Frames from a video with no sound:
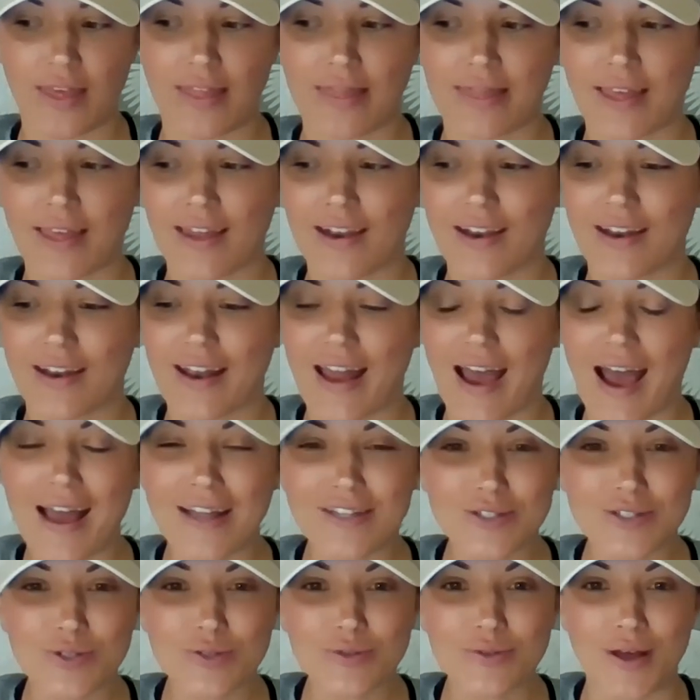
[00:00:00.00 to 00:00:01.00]
And then
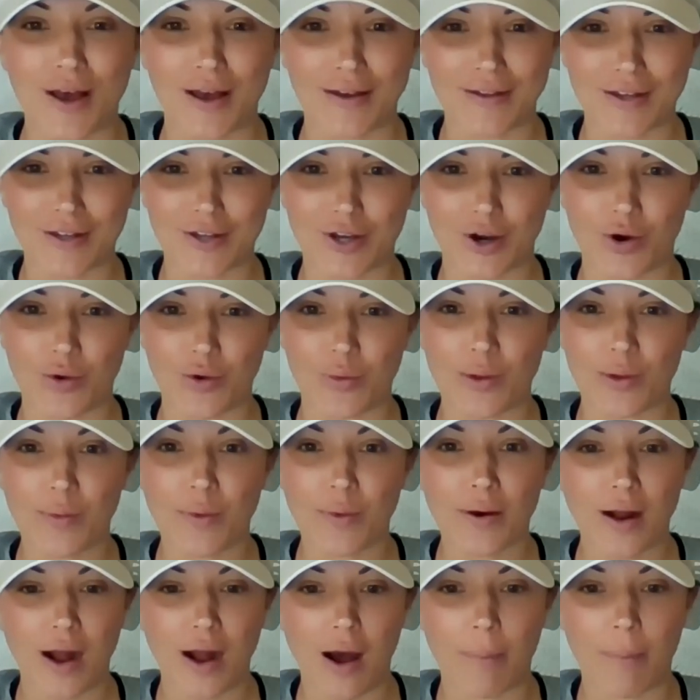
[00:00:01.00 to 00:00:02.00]
not too long ago, we
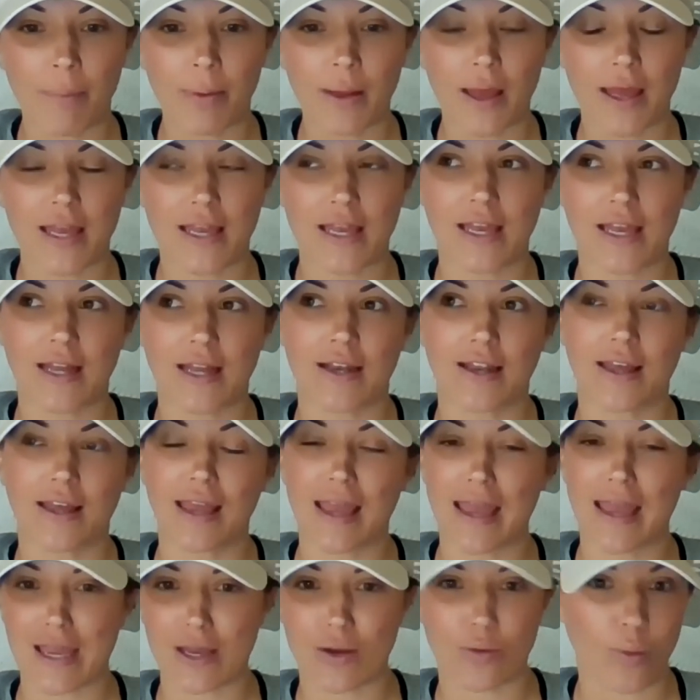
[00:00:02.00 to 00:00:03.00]
were up in
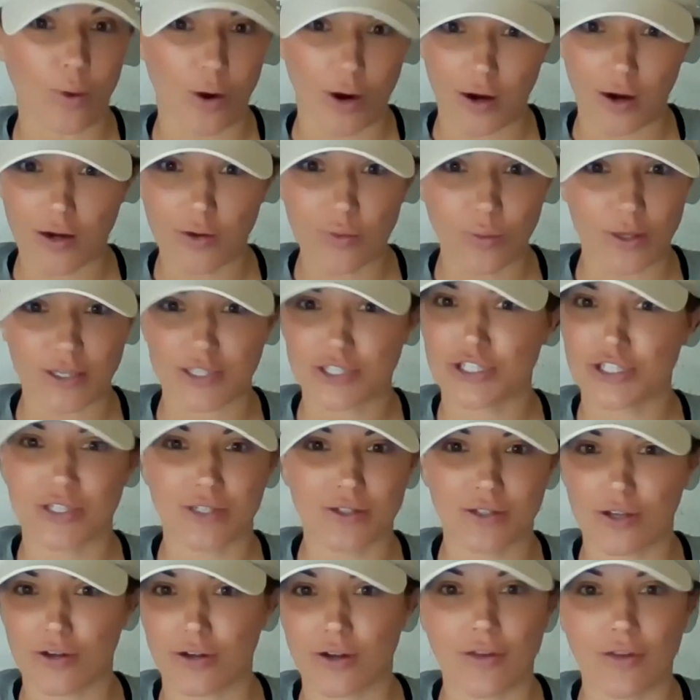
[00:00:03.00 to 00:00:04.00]
Hayward, which
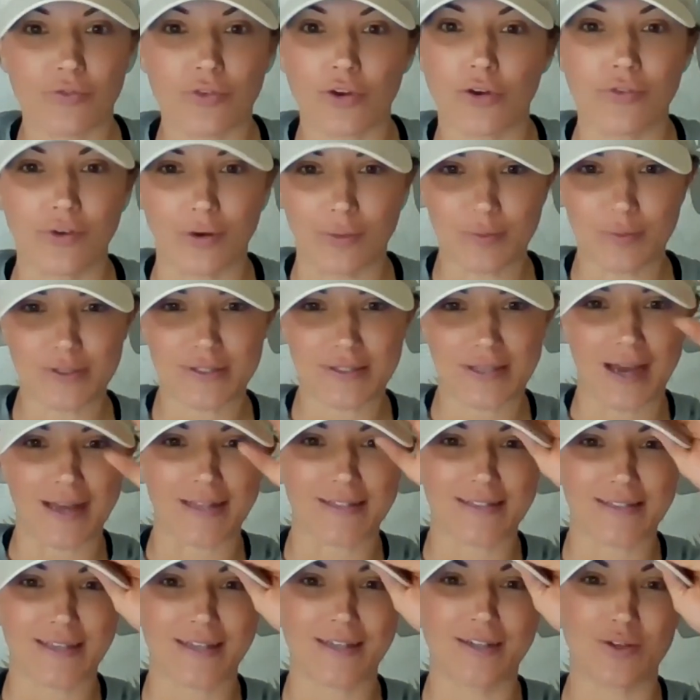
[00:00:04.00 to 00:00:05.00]
if you're from
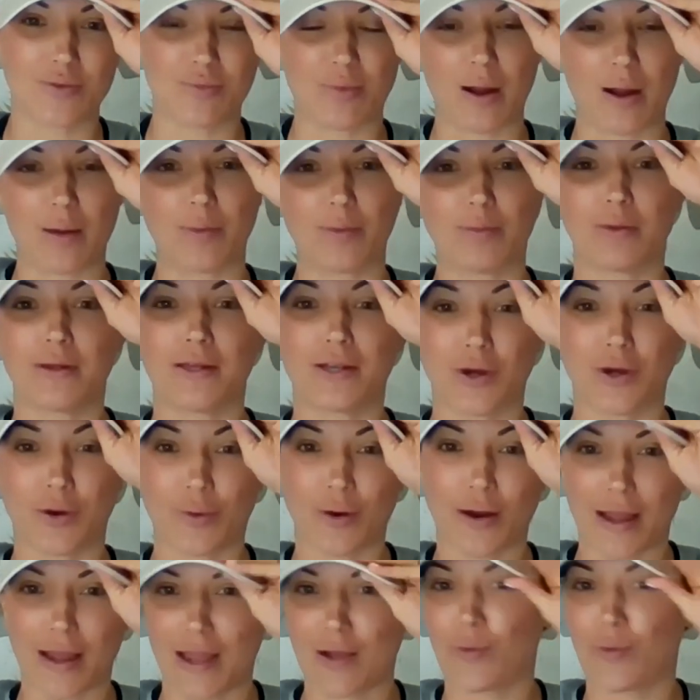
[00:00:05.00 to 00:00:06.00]
Wisconsin, you probably know
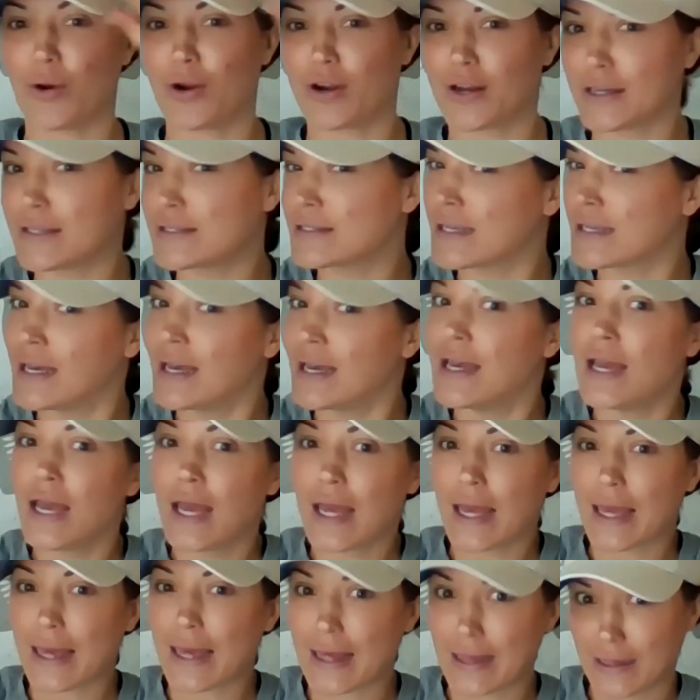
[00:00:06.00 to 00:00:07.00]
where Hayward is,
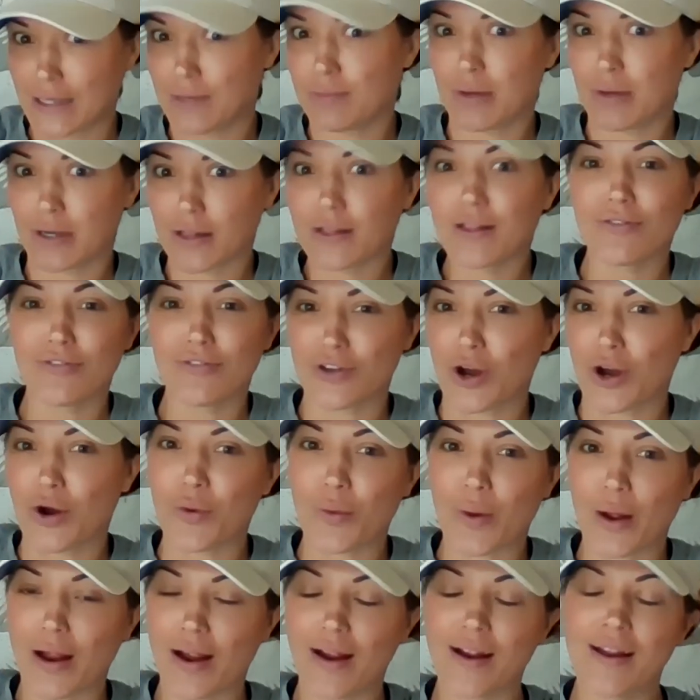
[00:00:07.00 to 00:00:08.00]
in the middle of
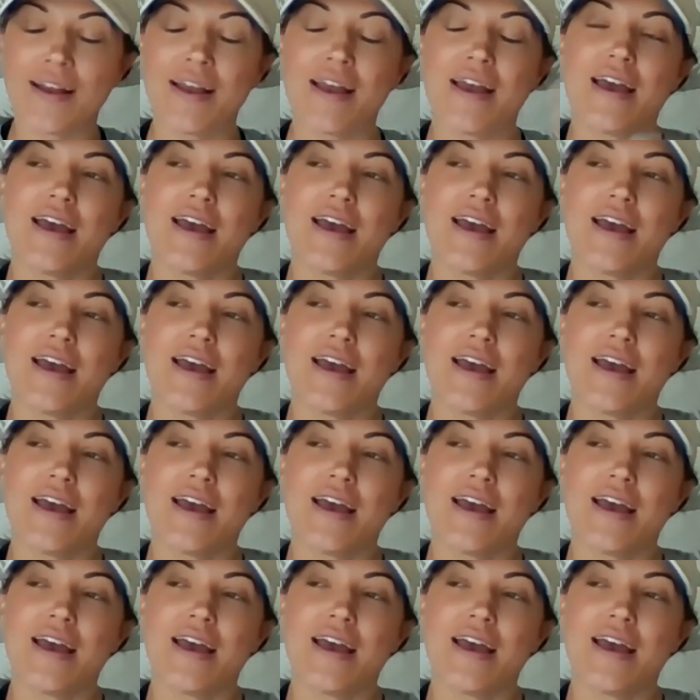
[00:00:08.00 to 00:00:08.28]
nowhere.